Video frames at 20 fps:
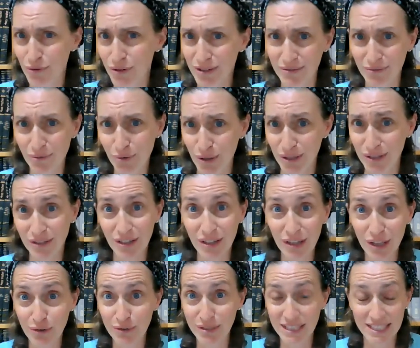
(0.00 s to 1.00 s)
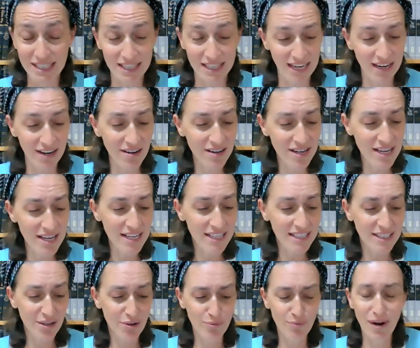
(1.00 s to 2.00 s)
or, or close to there.
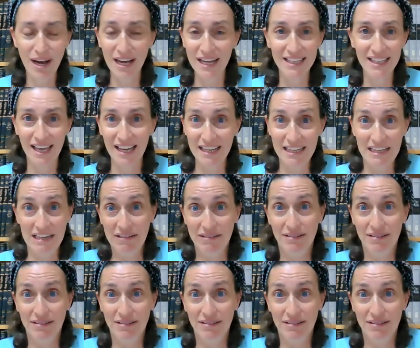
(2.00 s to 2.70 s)
So what? Like,